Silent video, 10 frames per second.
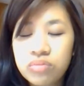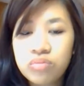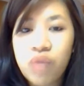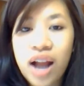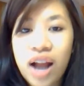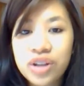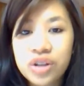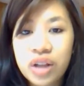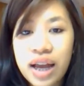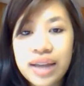
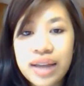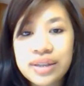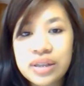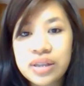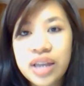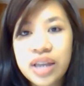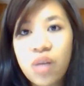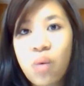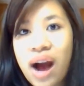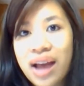rationalize and say
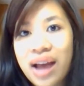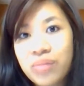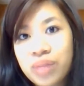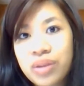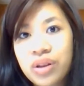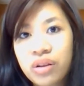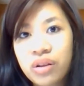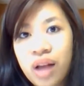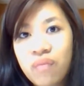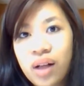why maybe their
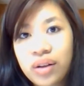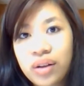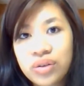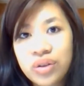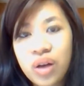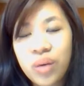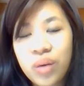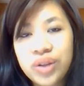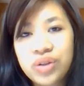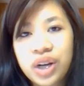lab values are that
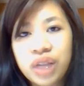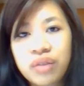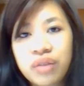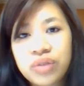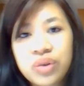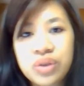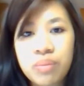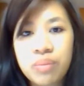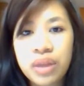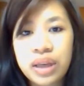way. So you kind of have to do
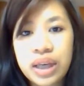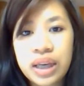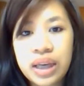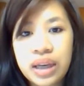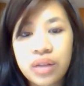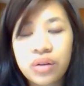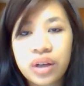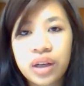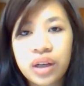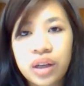some thinking and
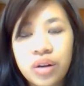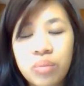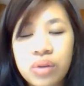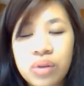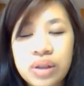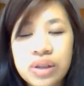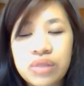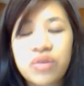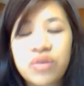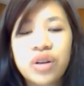looking in your books
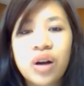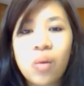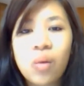to figure out